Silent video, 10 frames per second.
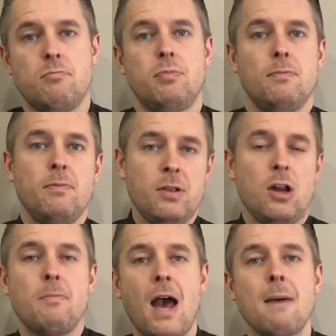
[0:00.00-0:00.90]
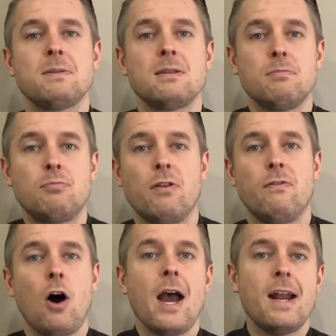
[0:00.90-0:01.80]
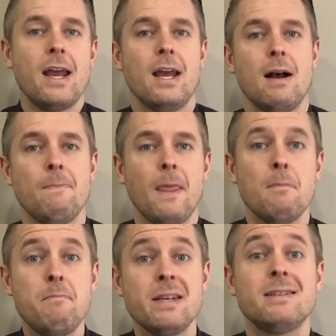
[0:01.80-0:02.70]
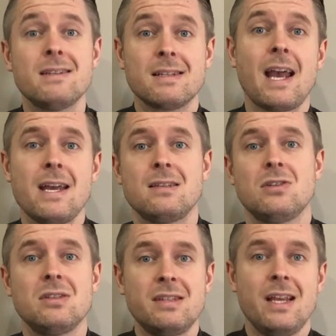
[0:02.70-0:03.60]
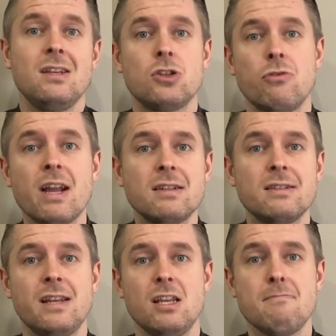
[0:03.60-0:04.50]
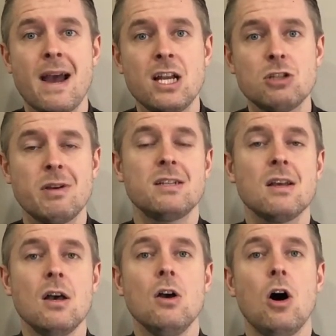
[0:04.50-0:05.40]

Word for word: perhaps provide a business case to senior directors, senior management,